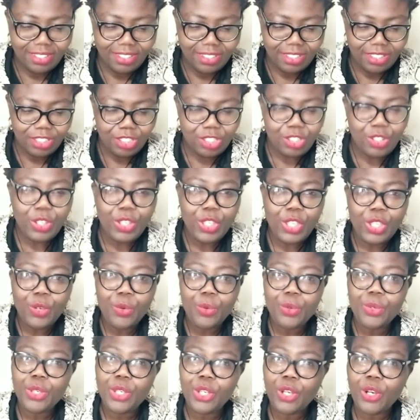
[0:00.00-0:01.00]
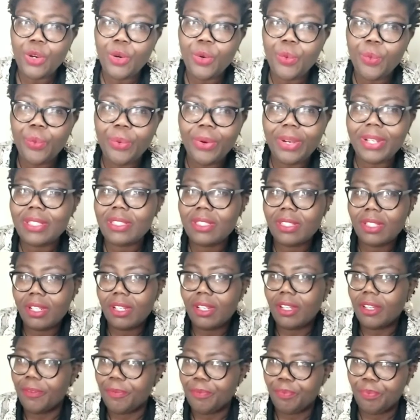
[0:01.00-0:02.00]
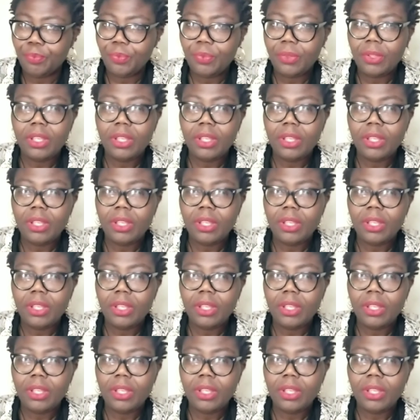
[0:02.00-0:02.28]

So you know what um